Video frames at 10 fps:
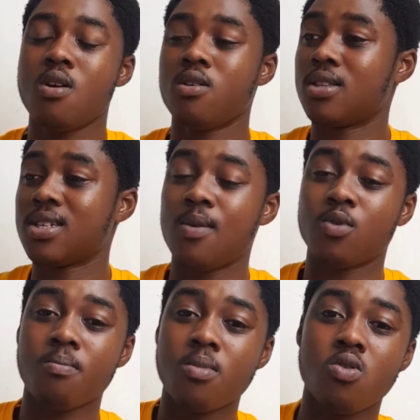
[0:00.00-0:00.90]
the times
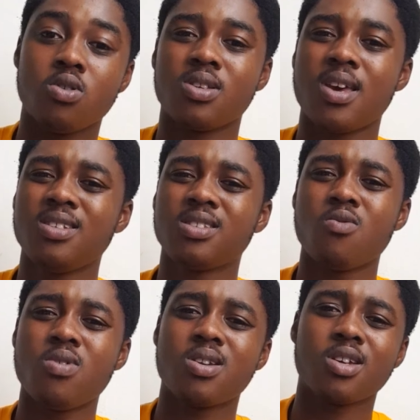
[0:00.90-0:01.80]
of Moses, hence the
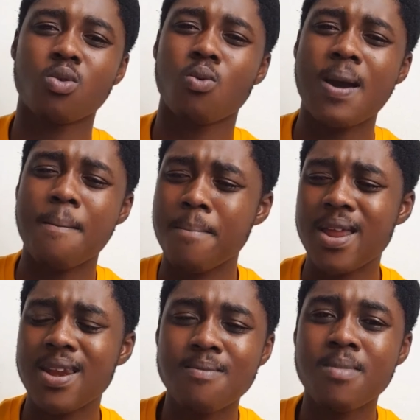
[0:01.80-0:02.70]
reason as to why
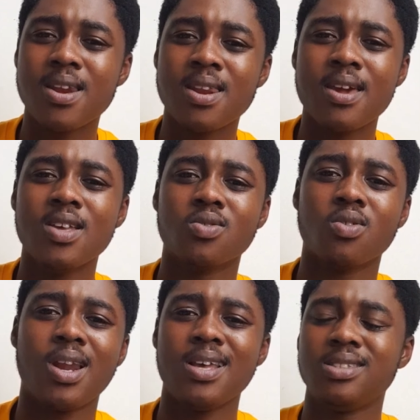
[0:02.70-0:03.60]
many
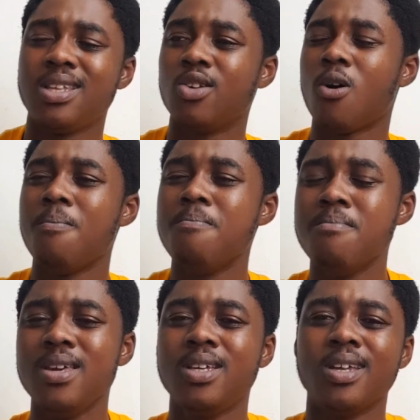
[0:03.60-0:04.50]
Israelites did not
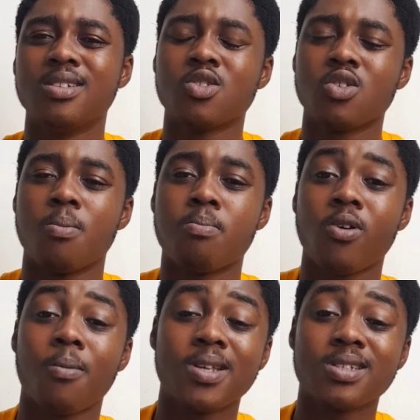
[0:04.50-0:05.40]
make it to the
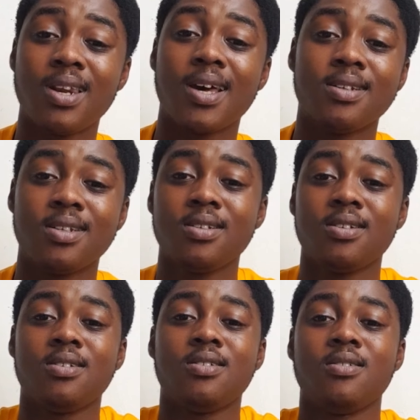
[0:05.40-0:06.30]
promised land.
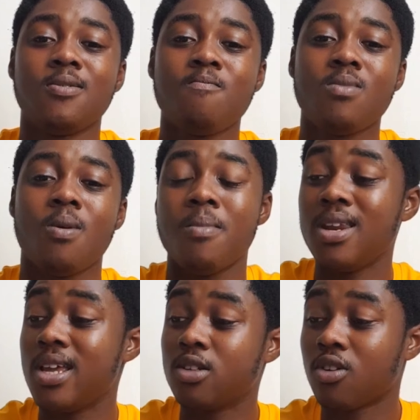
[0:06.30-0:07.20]

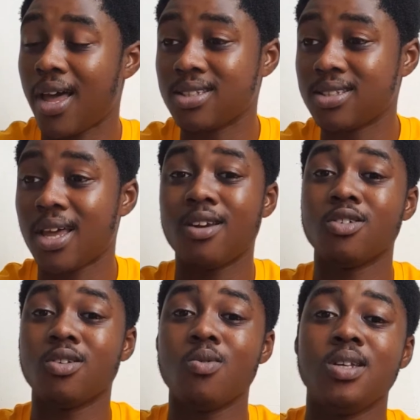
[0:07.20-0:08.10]
Many Israelites died
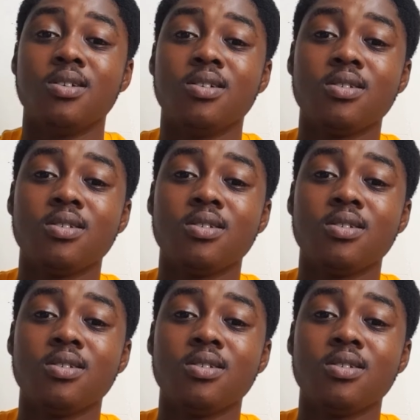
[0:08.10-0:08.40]
on the way.